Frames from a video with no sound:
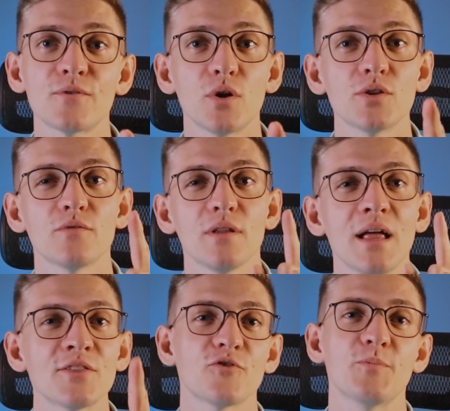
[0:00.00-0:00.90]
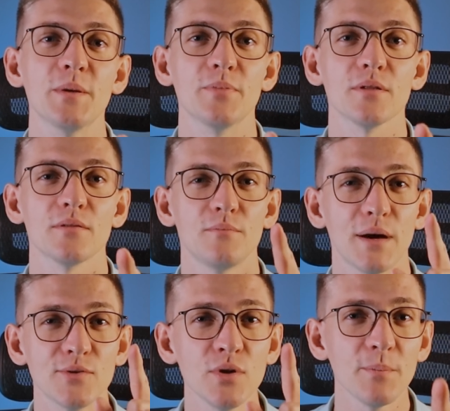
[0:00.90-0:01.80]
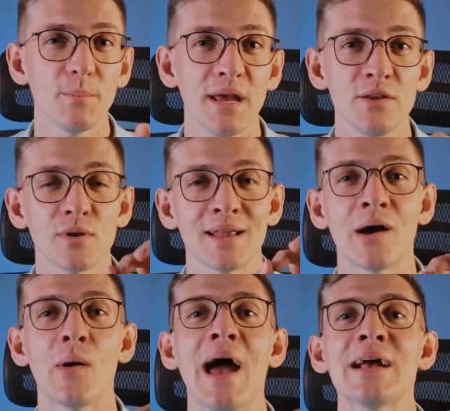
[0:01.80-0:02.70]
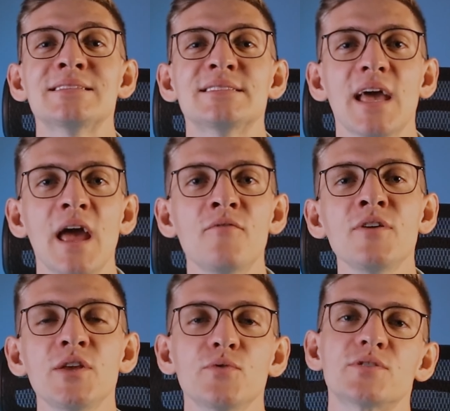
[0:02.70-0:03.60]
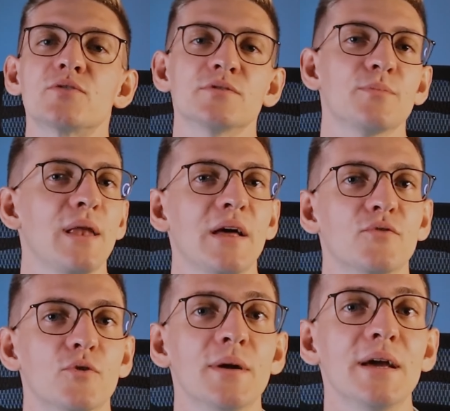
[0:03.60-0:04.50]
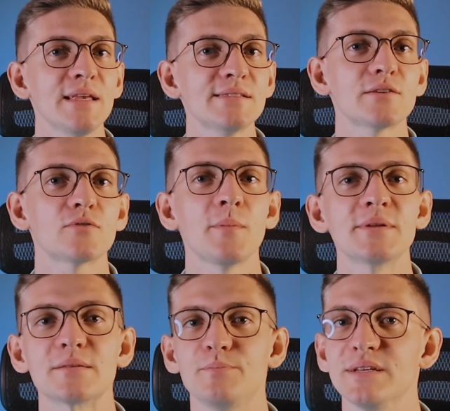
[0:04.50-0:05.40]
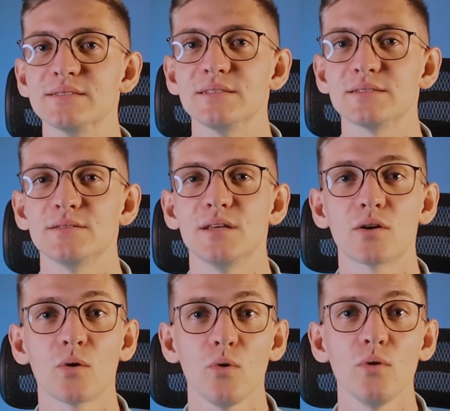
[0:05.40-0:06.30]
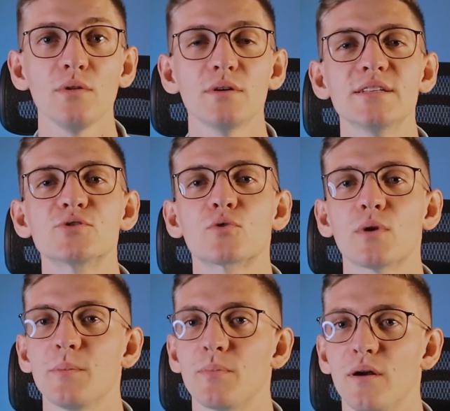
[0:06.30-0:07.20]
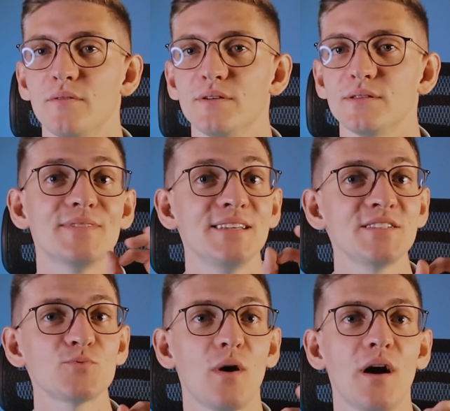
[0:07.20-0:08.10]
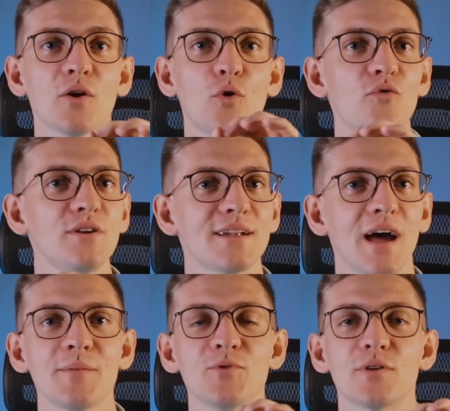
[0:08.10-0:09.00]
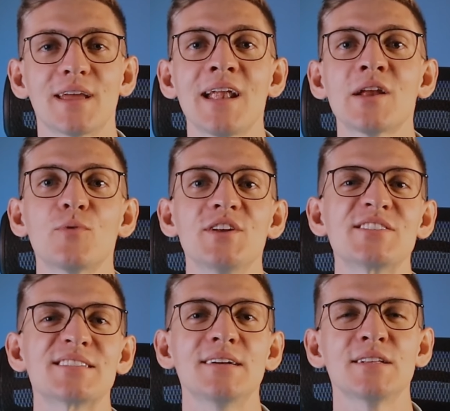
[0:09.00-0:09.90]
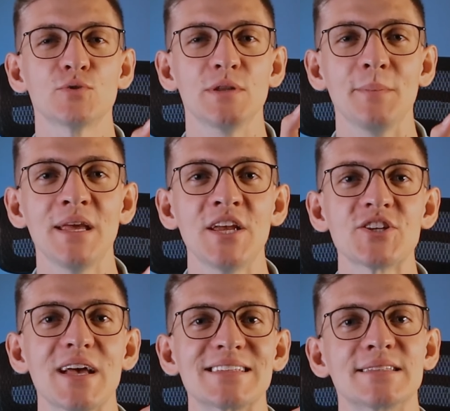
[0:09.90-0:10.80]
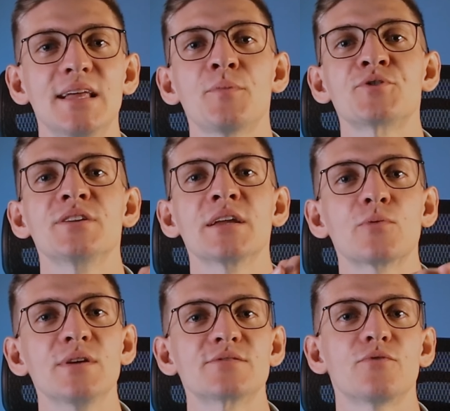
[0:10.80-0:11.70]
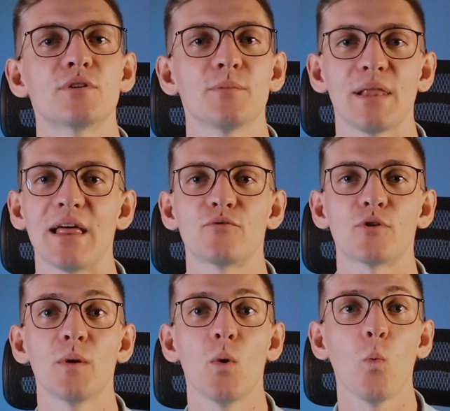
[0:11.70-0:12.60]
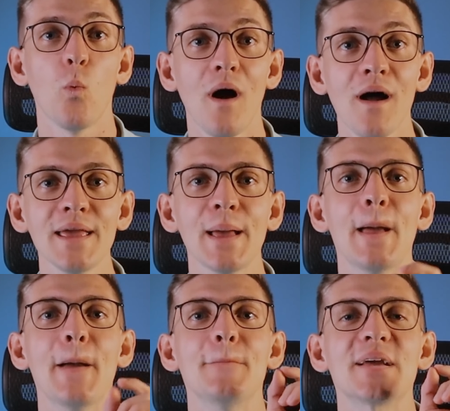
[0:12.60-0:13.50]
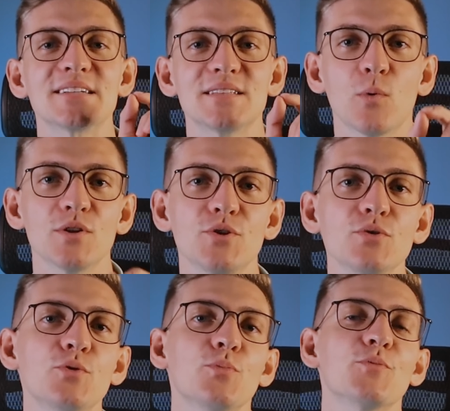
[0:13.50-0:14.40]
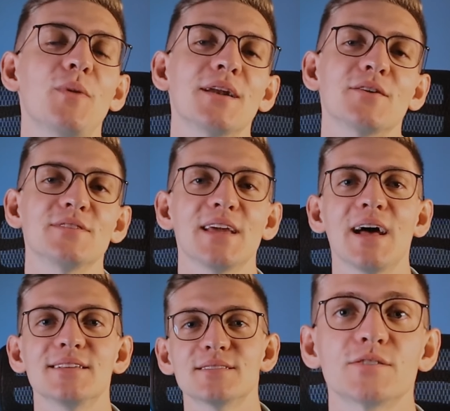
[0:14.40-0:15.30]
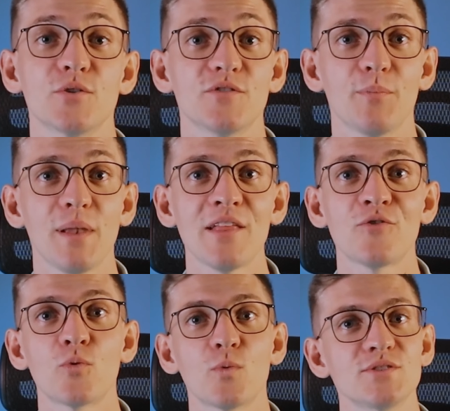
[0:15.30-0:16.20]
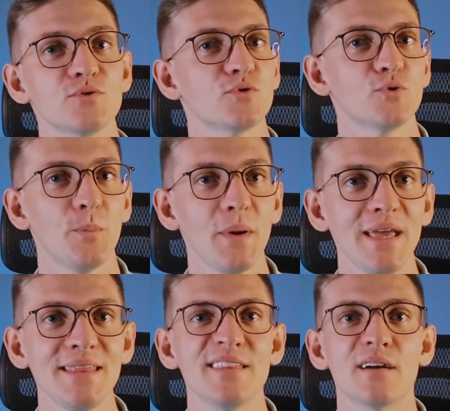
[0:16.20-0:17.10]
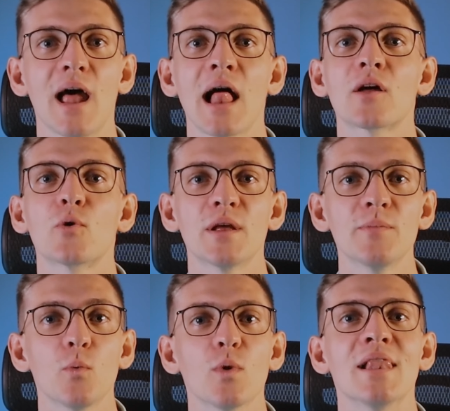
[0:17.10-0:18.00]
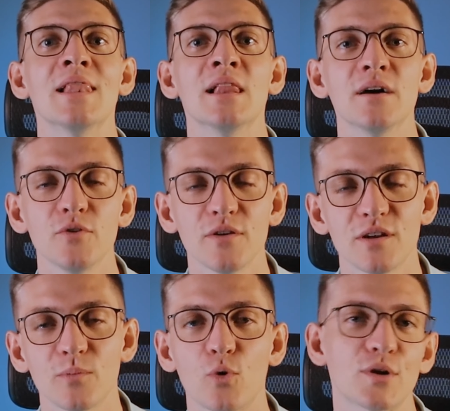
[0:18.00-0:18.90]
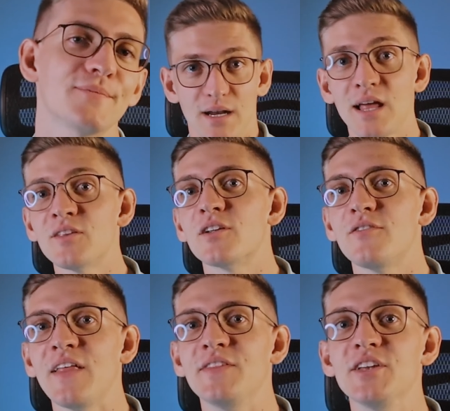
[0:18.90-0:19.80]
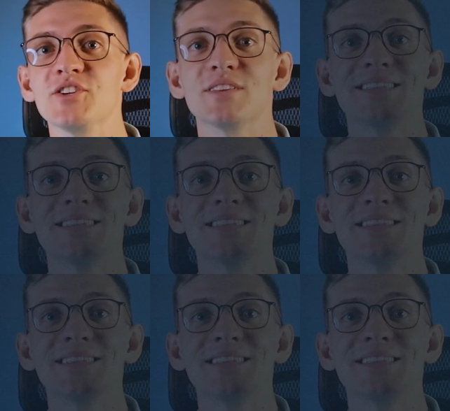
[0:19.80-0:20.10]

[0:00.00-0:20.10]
front of a lot of people. By doing paid, you can now access every user on the platform. Instagram is a business. Their goal is to create profit. This is why, over time, the organic reach started to diminish as adoption increased for the platform. Why? Because they want you to put money on the ads. So if the platform wants you to do paid, their algorithm will love you even more. Another advantage,